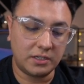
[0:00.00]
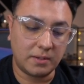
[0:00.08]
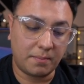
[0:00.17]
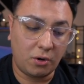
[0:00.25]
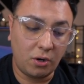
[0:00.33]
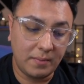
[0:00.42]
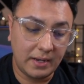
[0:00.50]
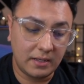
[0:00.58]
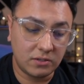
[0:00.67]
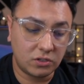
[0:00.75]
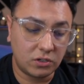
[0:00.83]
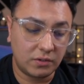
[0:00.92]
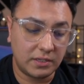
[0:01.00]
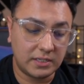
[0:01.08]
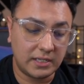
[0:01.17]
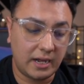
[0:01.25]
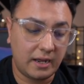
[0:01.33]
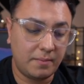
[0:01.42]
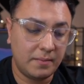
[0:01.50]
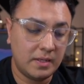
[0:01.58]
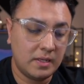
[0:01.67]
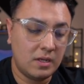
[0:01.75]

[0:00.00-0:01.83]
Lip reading: It's a permanent, so the setup,